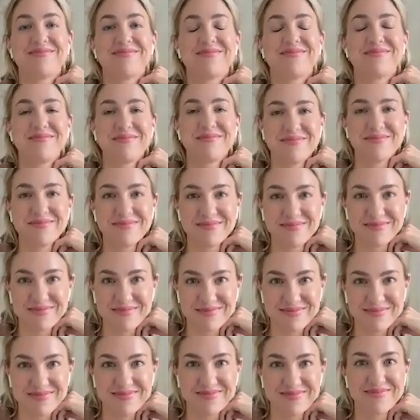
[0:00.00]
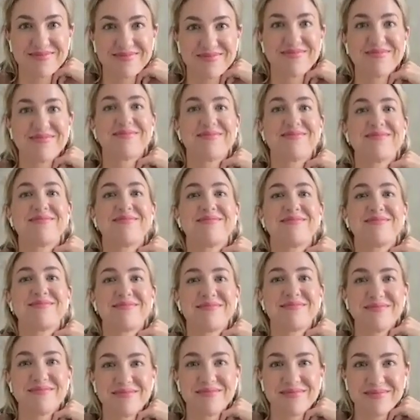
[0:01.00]

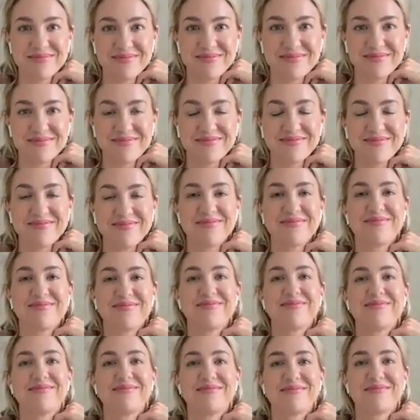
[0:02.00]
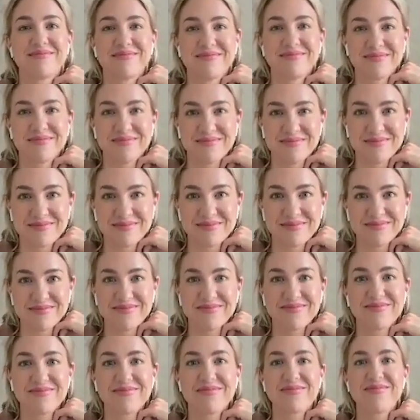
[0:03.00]

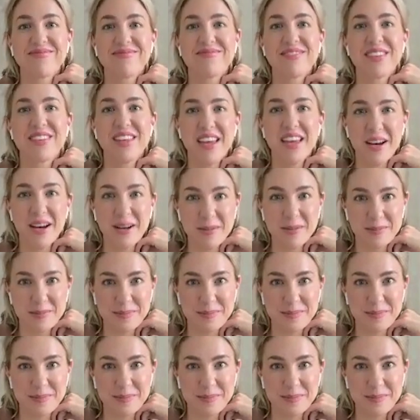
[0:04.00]
(silent)